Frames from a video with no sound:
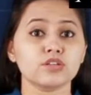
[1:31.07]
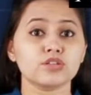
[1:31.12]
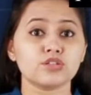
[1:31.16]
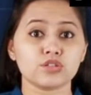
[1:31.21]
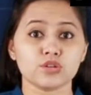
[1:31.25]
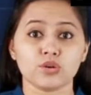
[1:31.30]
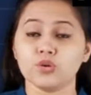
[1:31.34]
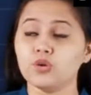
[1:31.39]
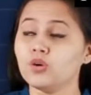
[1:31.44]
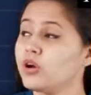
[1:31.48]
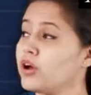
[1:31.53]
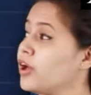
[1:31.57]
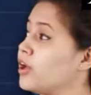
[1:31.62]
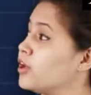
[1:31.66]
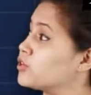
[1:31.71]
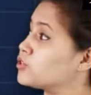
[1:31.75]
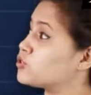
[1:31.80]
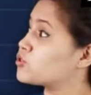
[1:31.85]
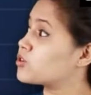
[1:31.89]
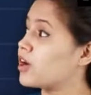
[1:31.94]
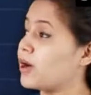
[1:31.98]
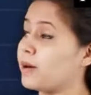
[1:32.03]
So
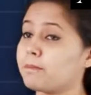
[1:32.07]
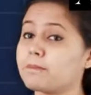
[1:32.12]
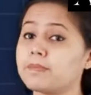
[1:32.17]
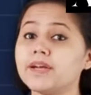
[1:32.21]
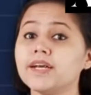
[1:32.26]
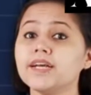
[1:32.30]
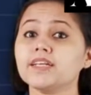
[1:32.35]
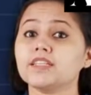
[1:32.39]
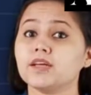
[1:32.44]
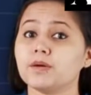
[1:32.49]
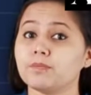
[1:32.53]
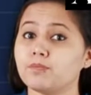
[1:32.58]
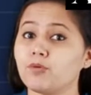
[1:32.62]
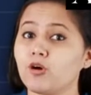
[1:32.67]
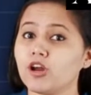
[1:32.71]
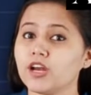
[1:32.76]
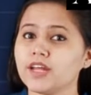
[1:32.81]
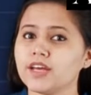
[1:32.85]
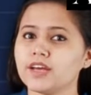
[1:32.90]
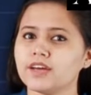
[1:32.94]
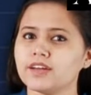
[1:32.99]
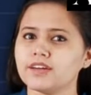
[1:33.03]
to complete the
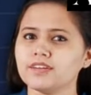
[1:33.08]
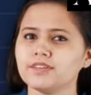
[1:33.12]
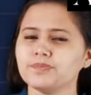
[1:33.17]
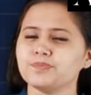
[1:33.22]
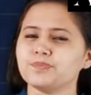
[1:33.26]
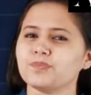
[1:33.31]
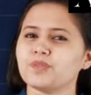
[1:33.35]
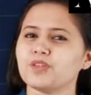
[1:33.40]
polygon,